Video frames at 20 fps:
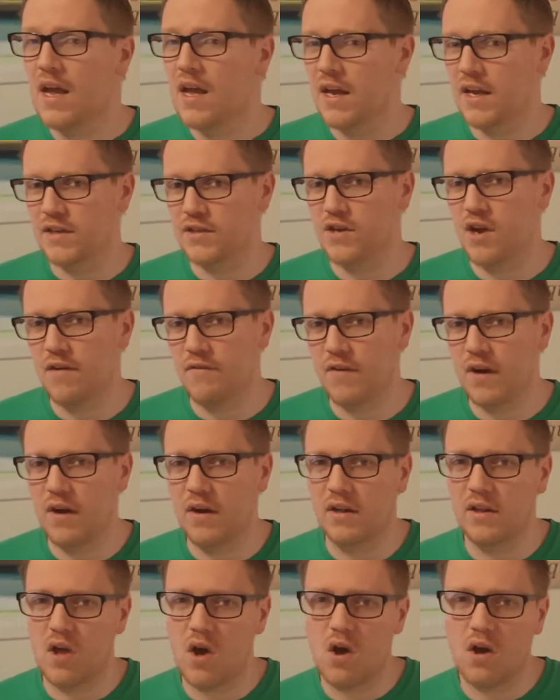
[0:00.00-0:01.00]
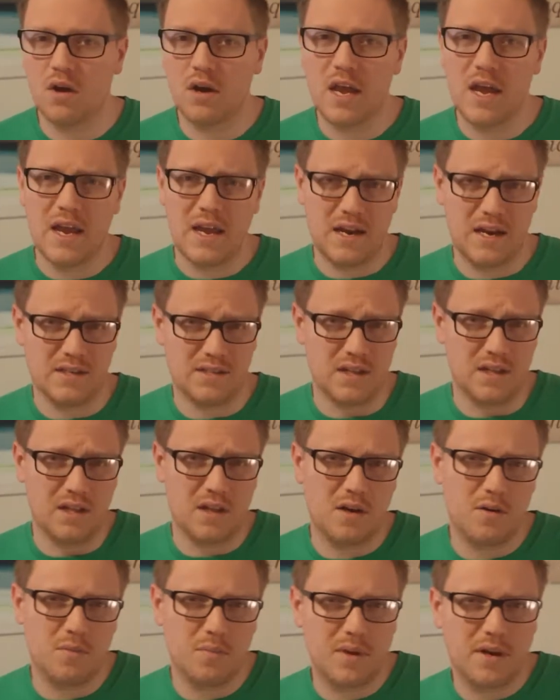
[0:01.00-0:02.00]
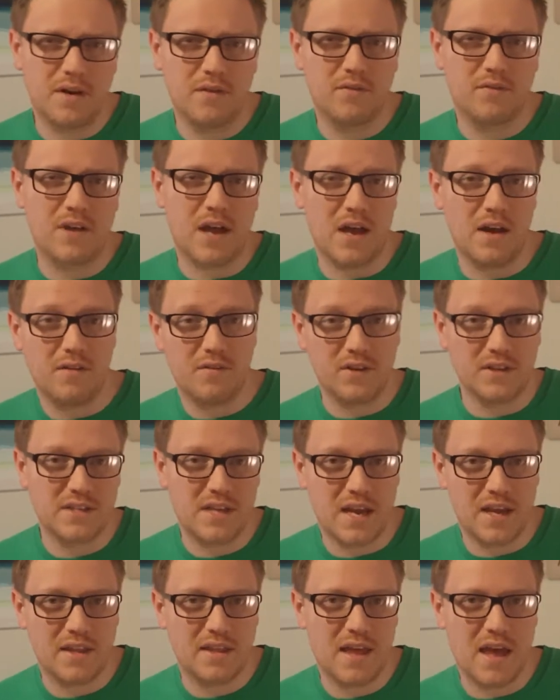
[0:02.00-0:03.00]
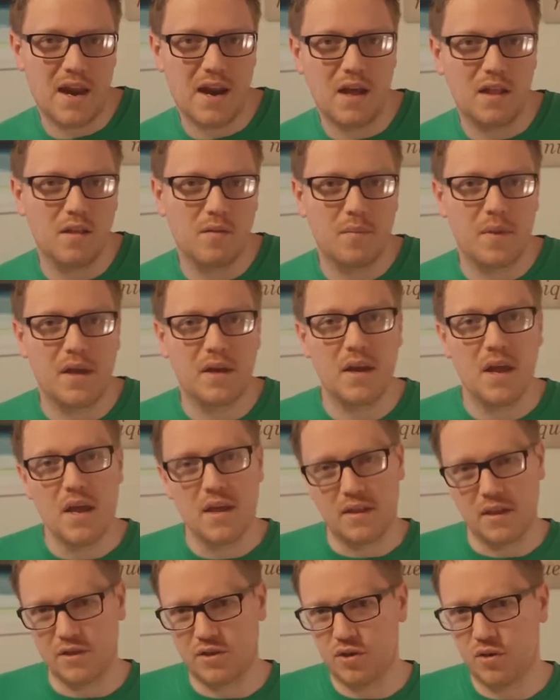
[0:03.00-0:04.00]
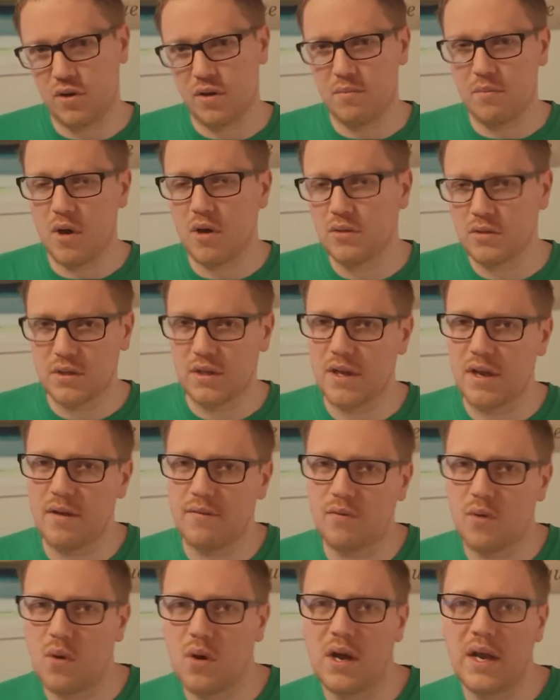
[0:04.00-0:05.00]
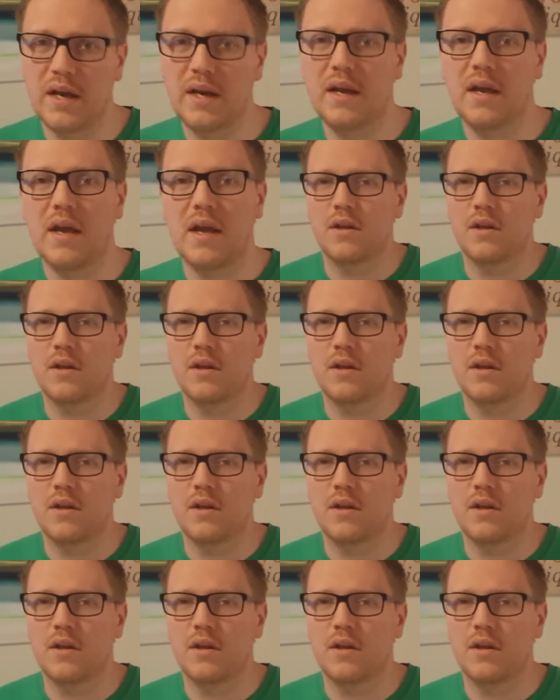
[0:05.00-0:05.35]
It's not very long. It has a little bit of kind of a take that element that you can mostly avoid.